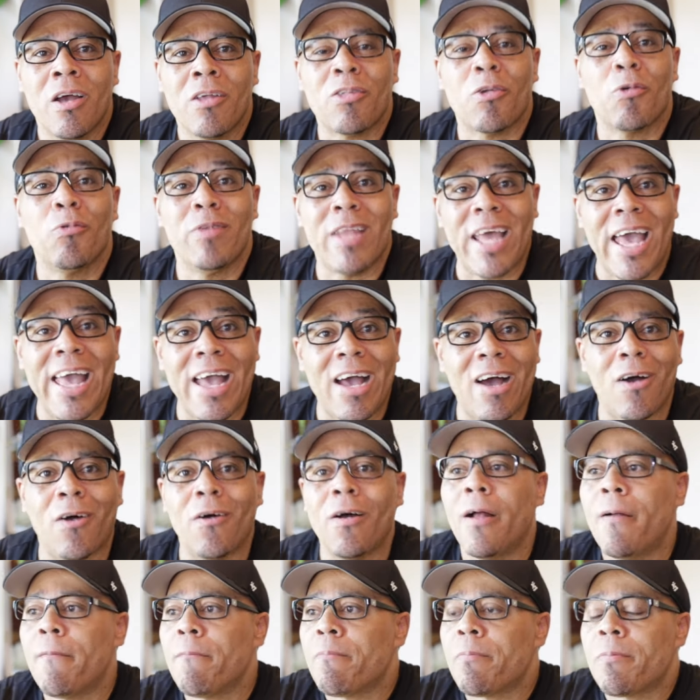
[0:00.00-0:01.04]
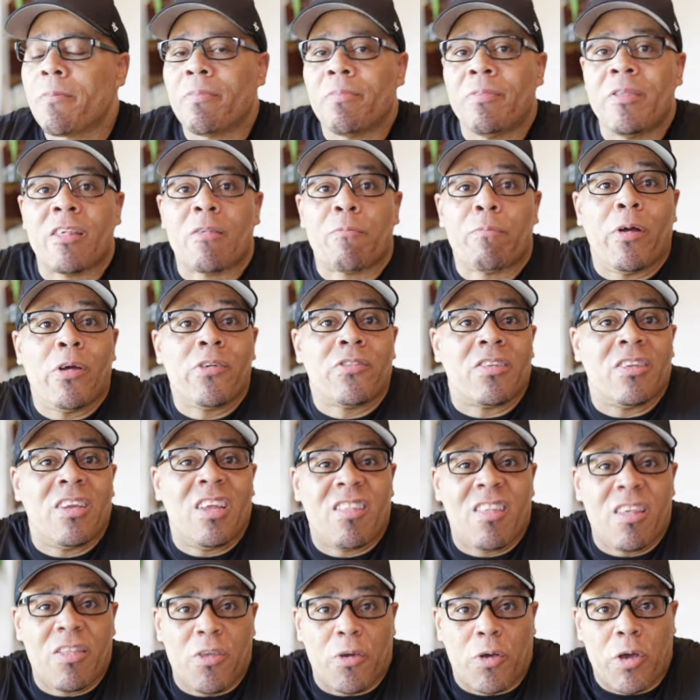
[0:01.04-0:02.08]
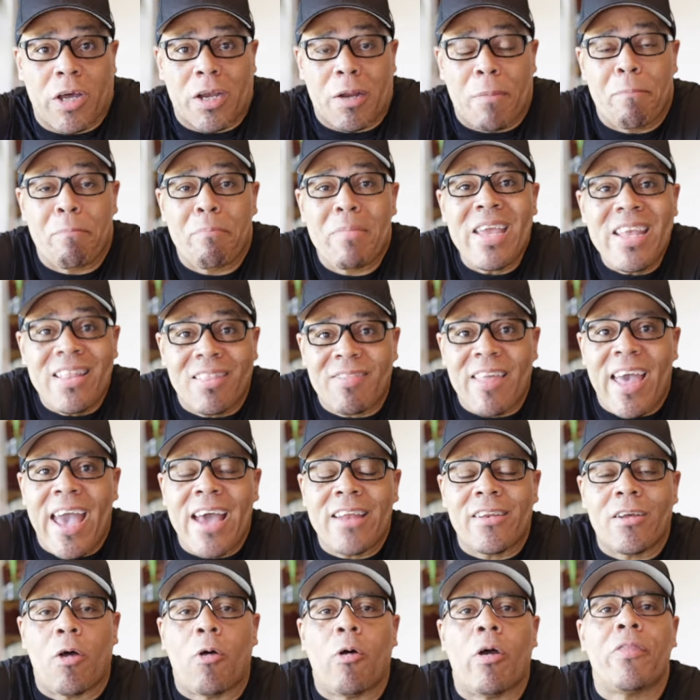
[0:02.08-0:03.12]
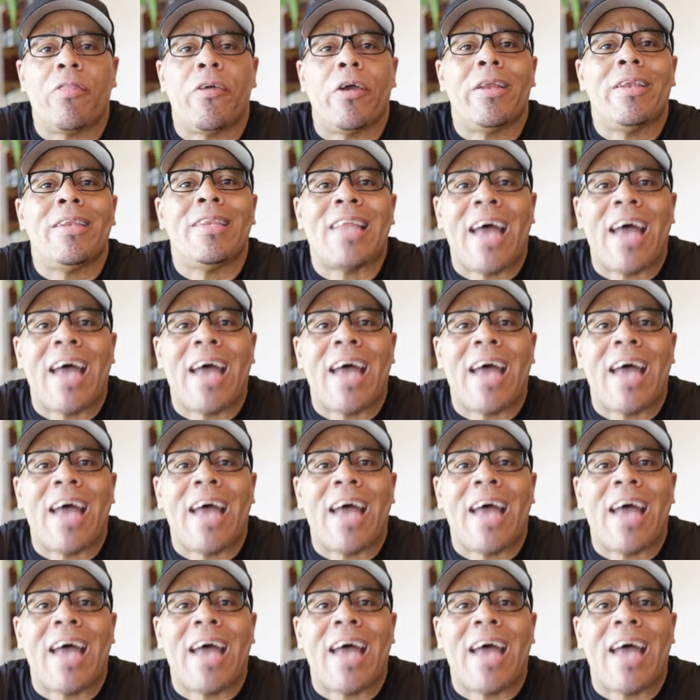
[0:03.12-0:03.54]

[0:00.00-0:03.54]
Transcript: So now, this person is either gonna meet that or they're